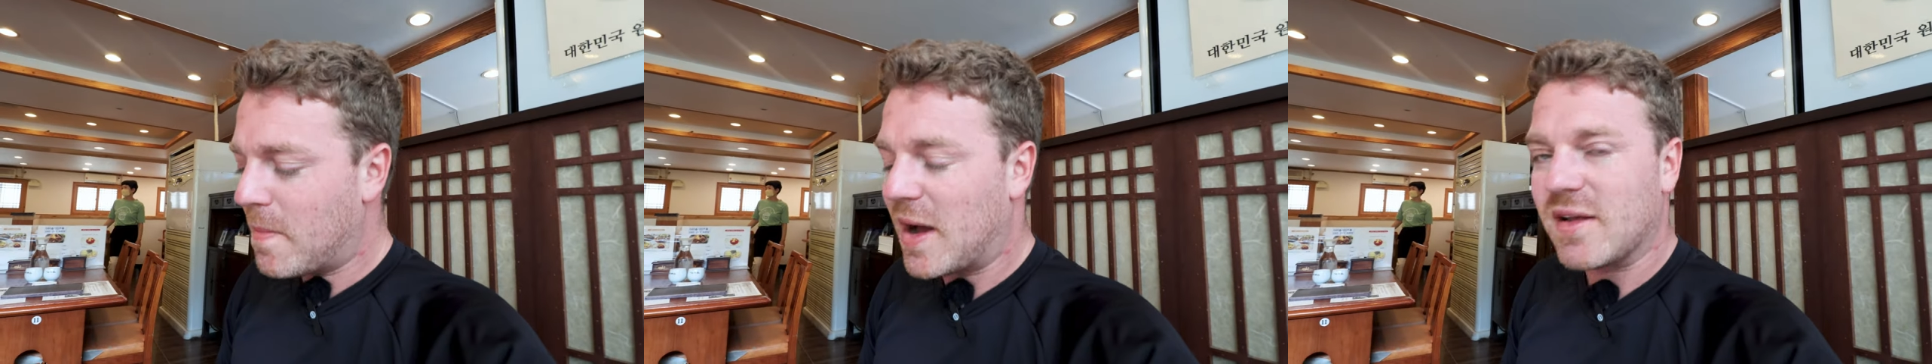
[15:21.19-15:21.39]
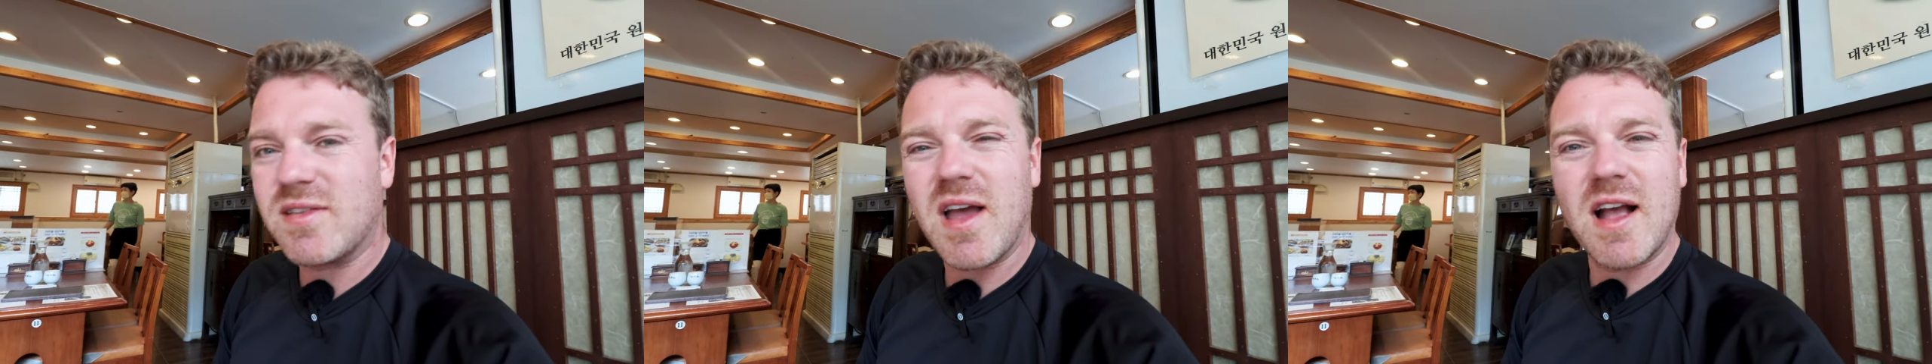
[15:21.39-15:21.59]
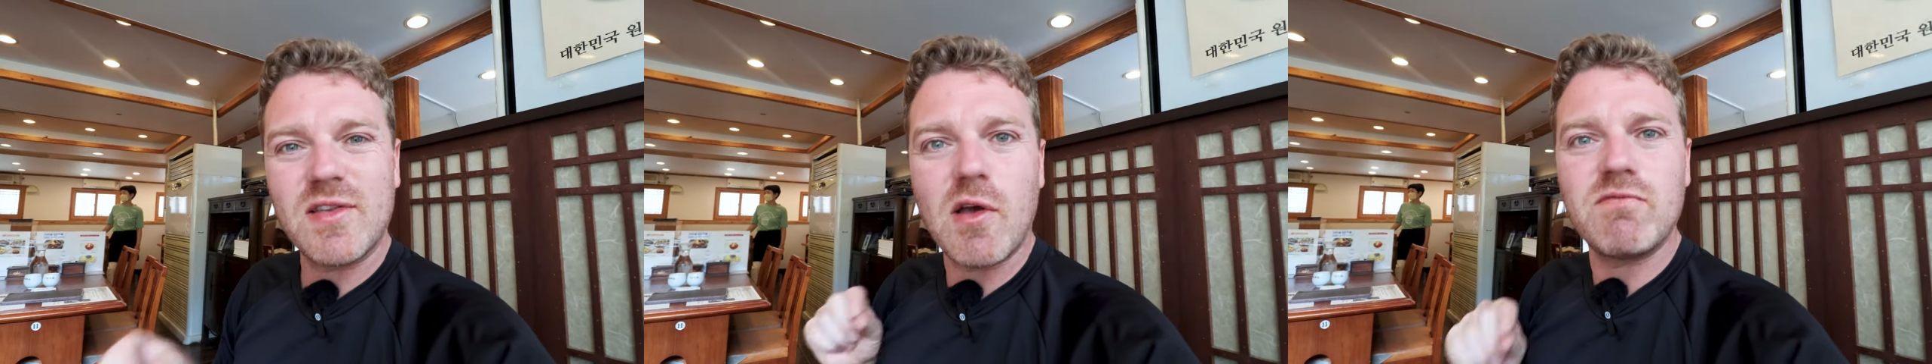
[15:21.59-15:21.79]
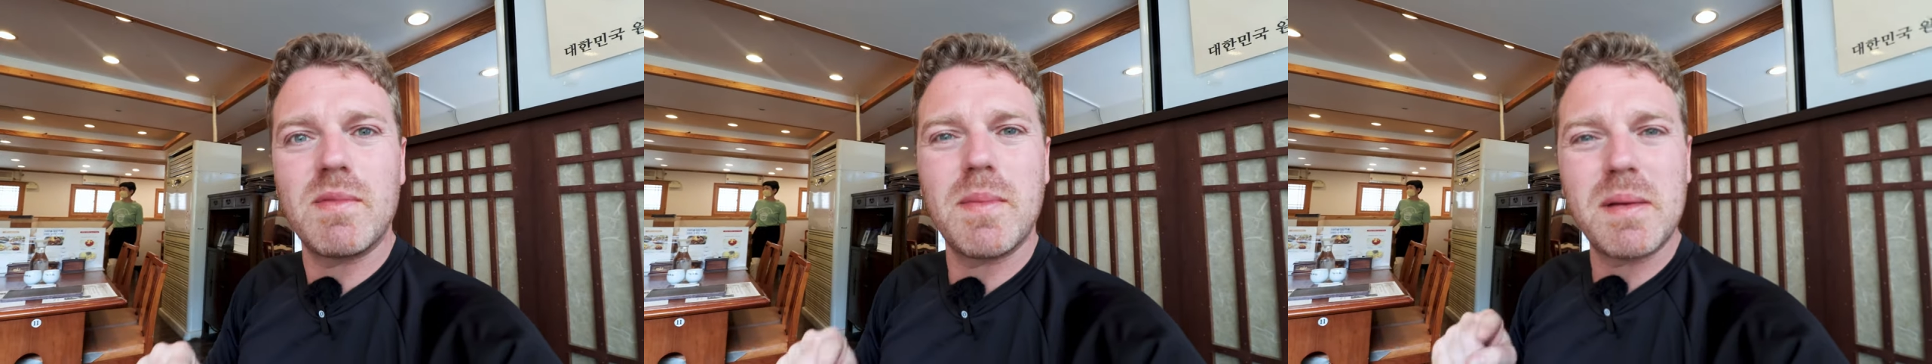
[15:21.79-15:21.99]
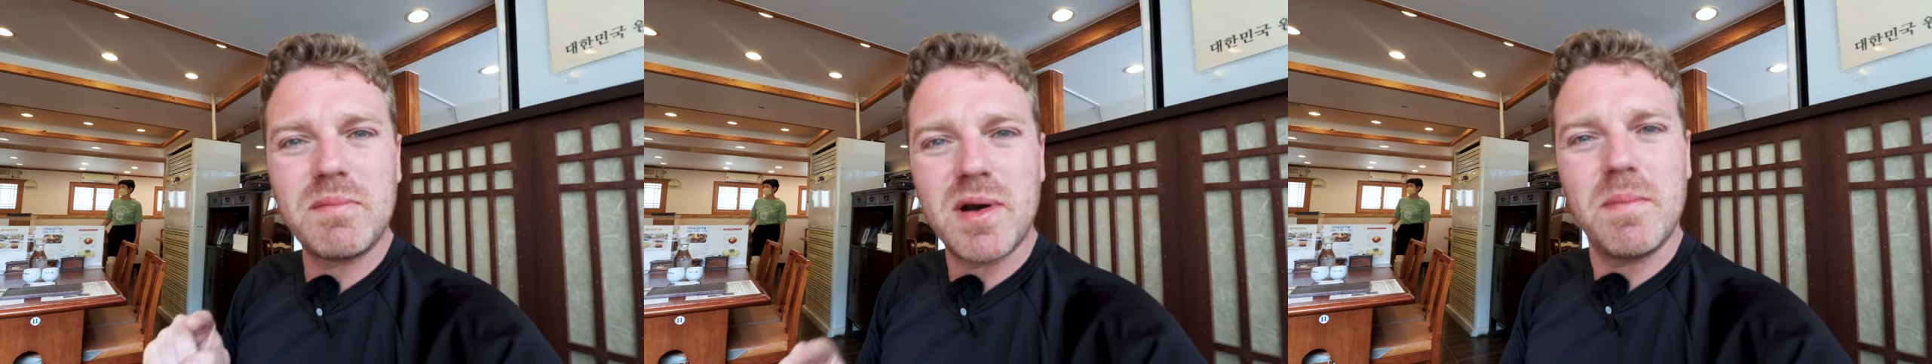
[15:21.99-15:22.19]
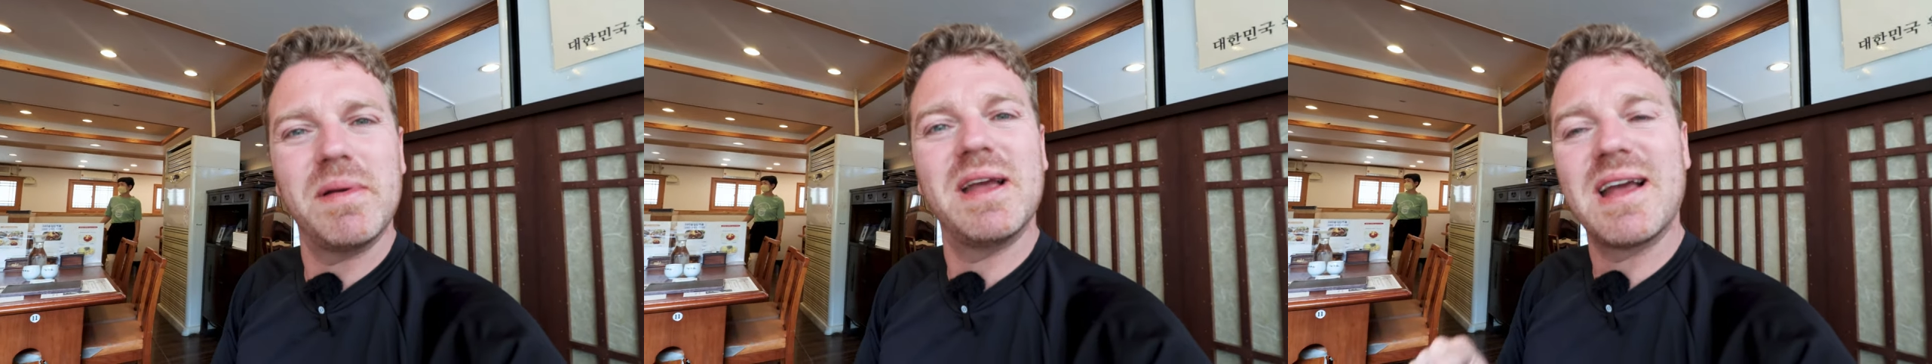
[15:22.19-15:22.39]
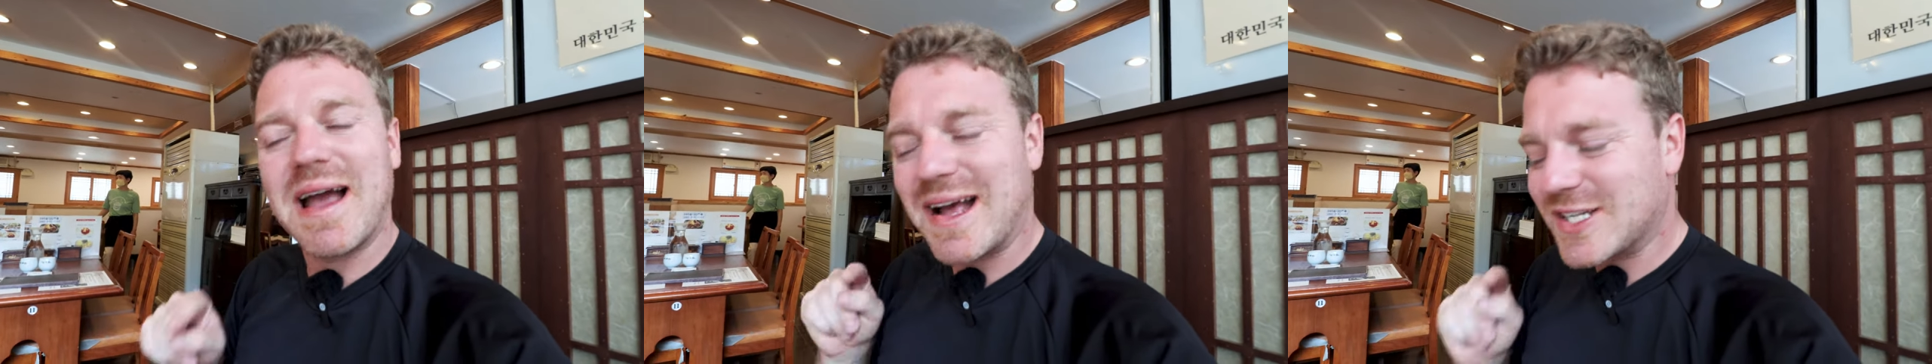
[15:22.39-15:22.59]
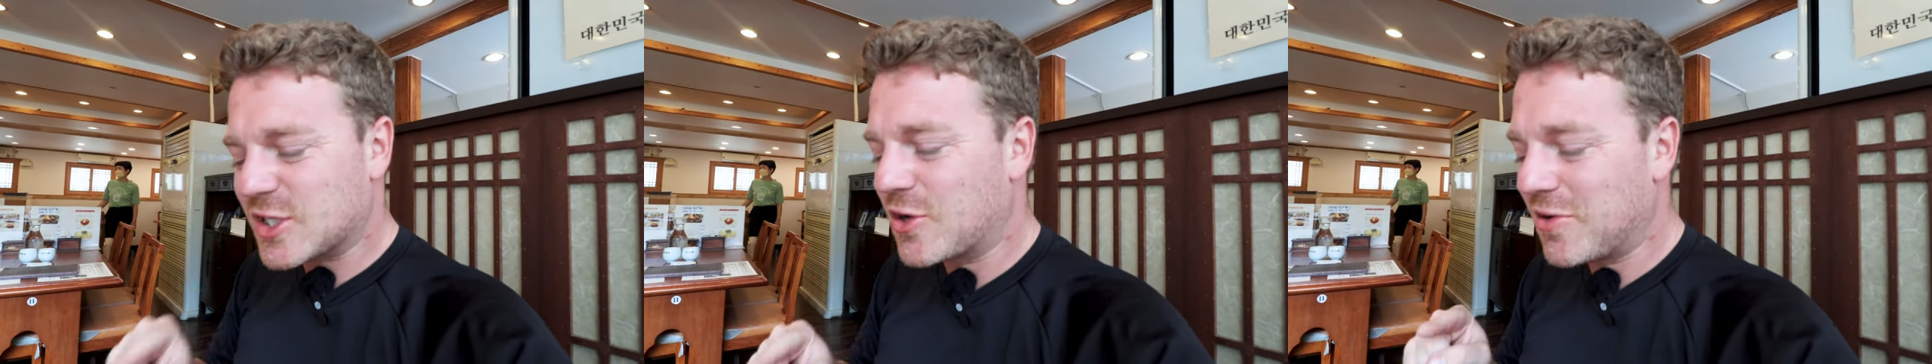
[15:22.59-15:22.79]
But I don't remember it being
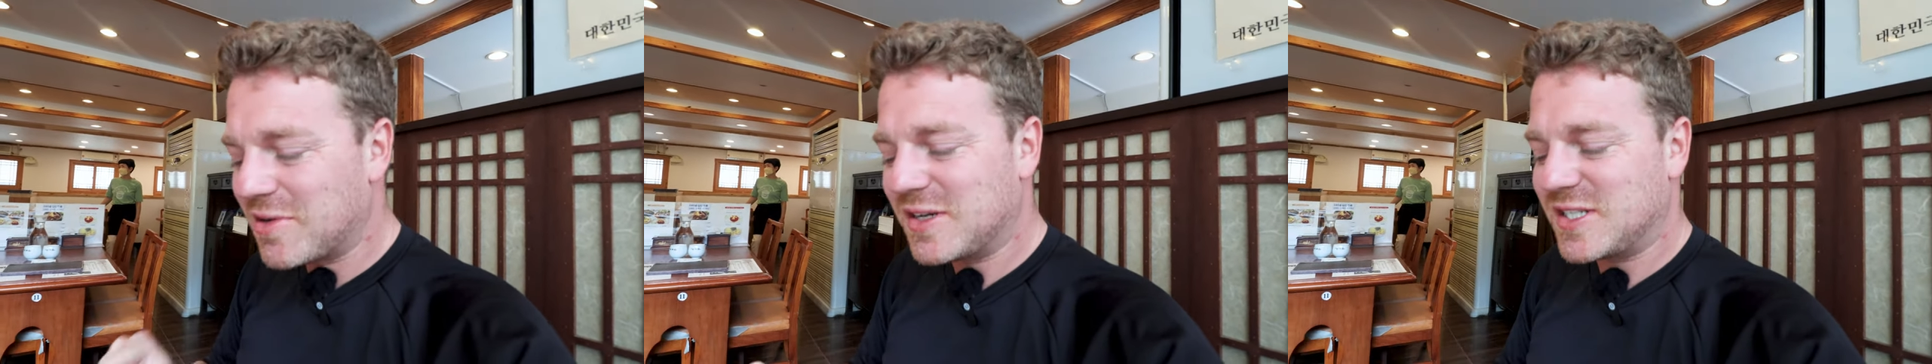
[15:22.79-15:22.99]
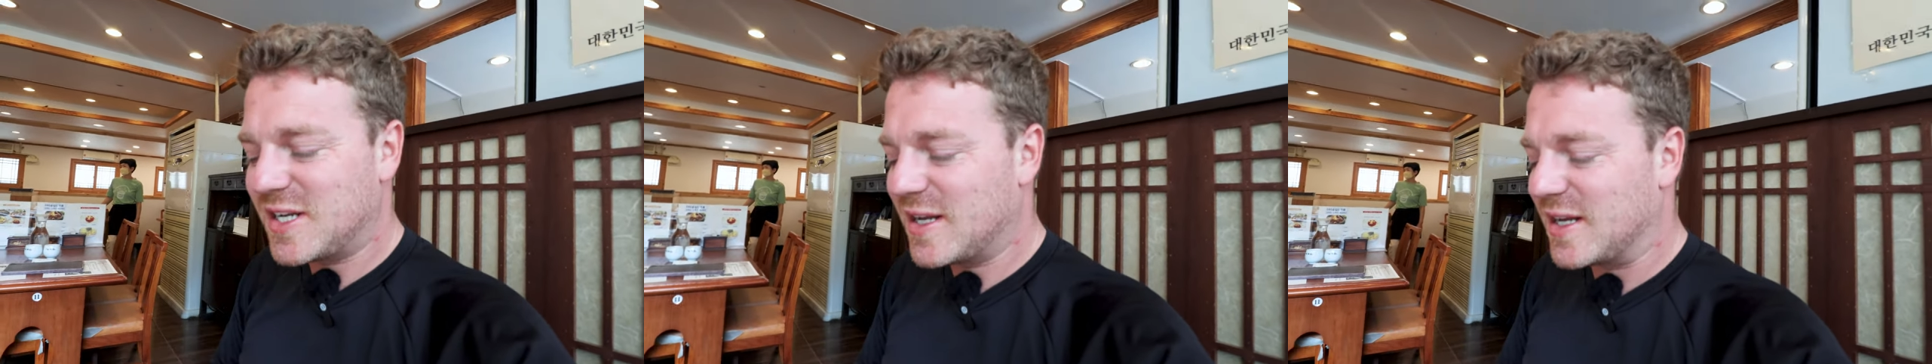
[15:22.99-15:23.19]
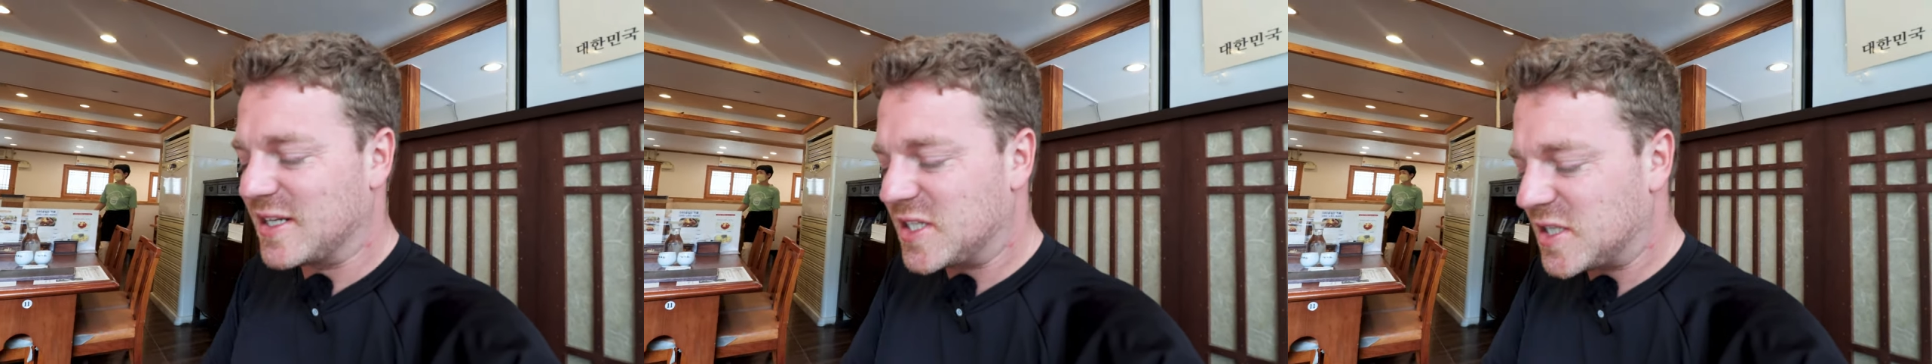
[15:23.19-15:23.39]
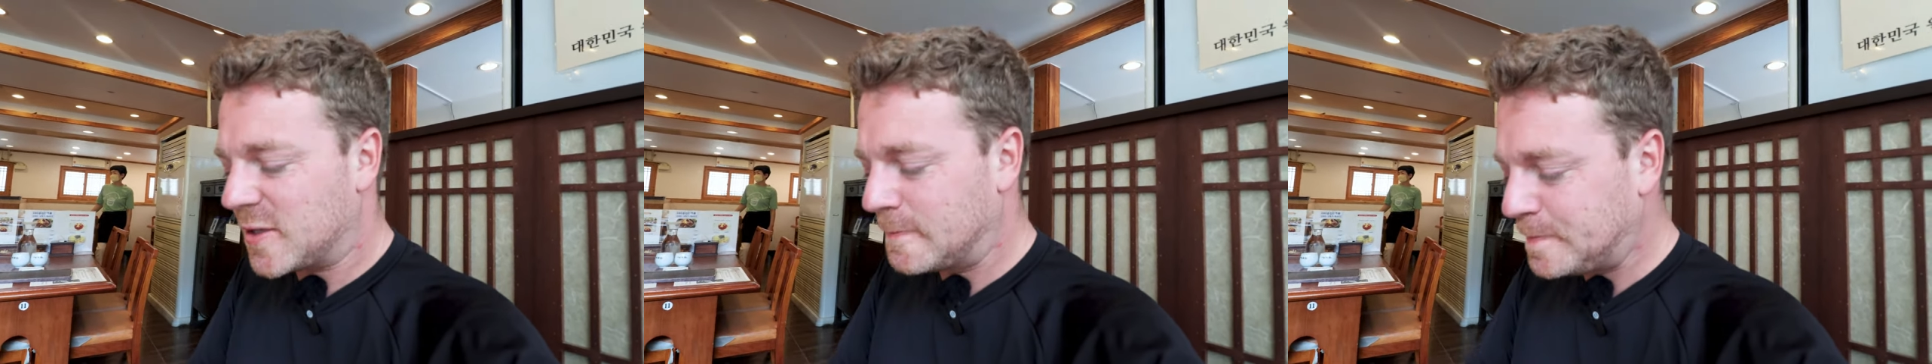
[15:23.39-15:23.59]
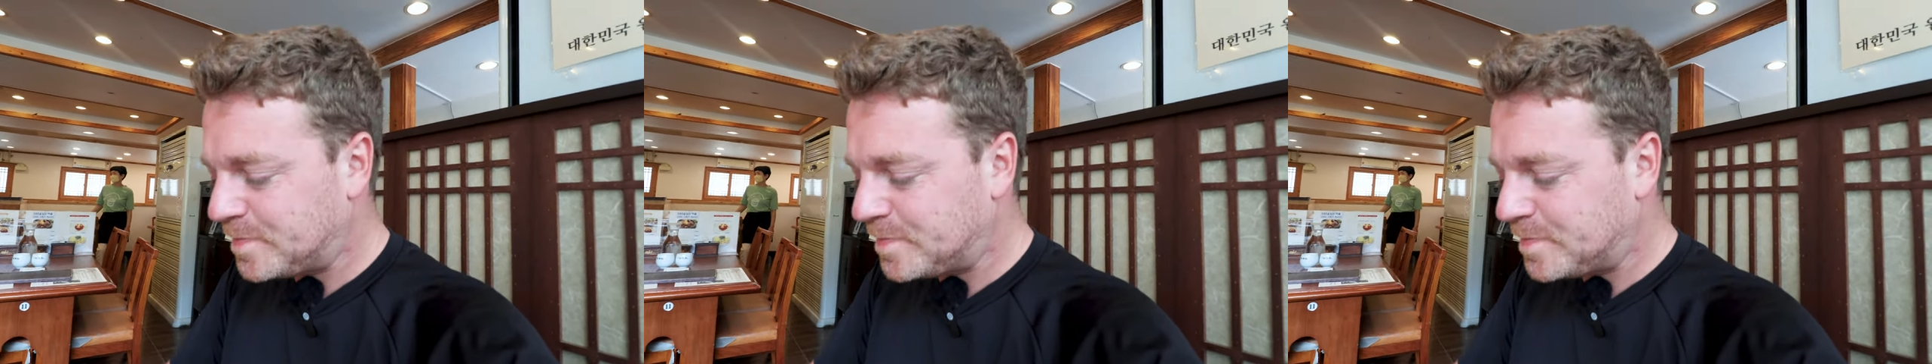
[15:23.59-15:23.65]
as good as this.